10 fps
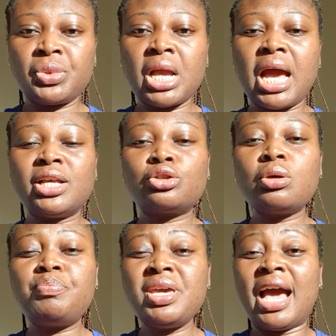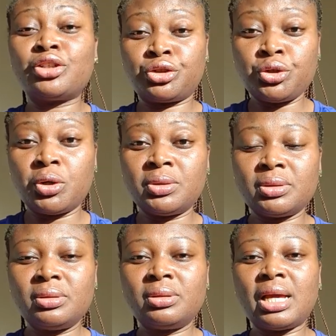And so be assured
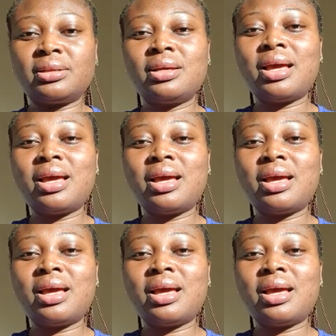that